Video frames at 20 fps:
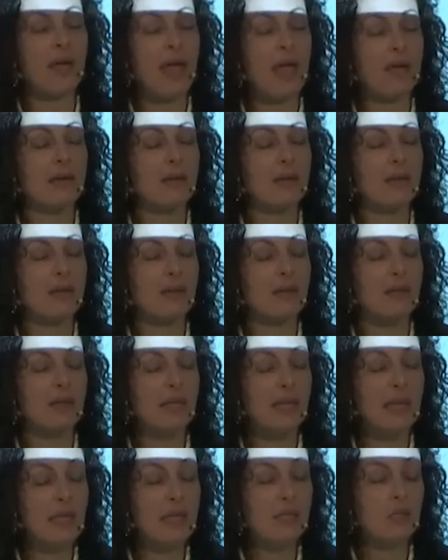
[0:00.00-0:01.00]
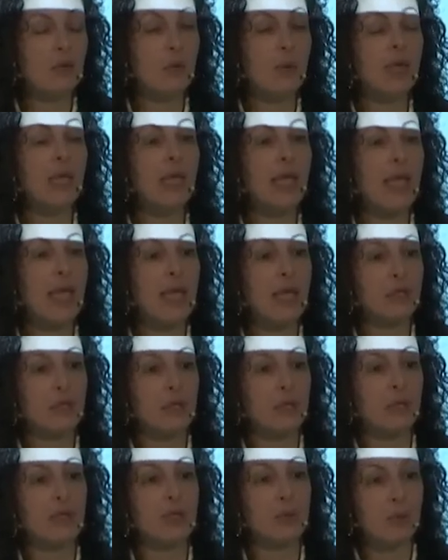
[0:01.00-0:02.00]
and need to engage
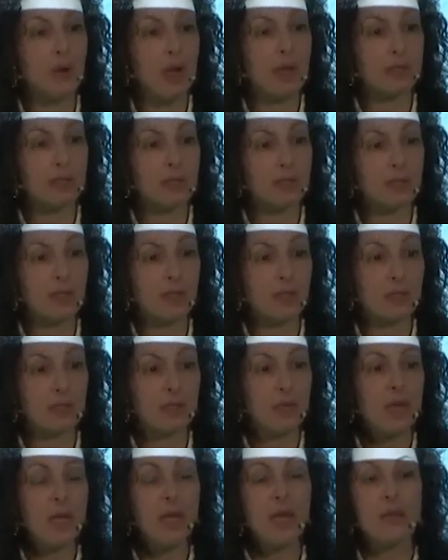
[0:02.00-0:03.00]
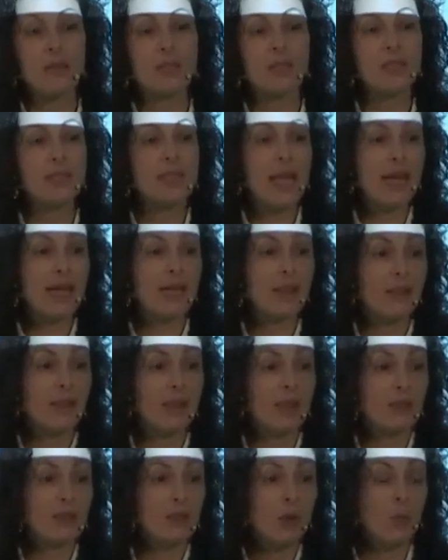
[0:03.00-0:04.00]
in these processes. The second
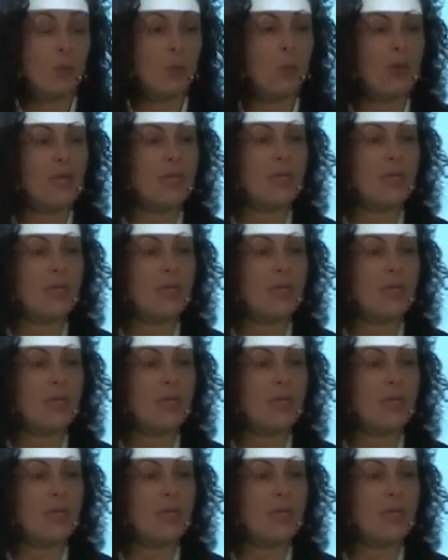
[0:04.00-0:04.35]
thing, so we